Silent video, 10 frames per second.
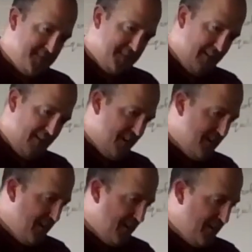All right,
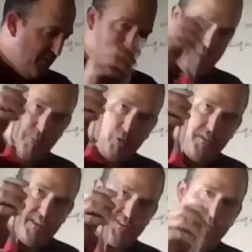once I pour
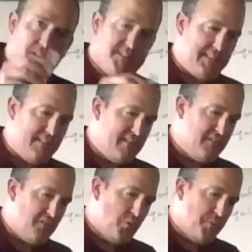this grad
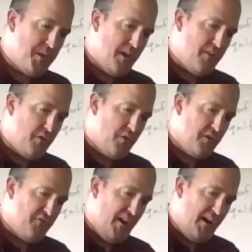cylinder, we'll be at
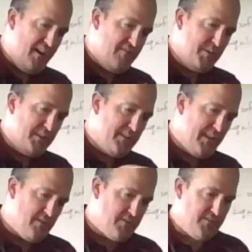35
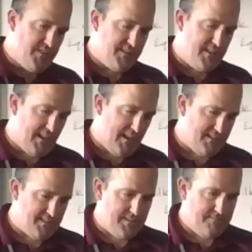milliliters of acetic
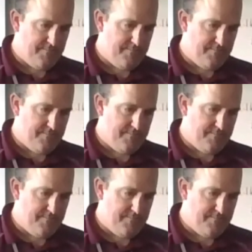acid.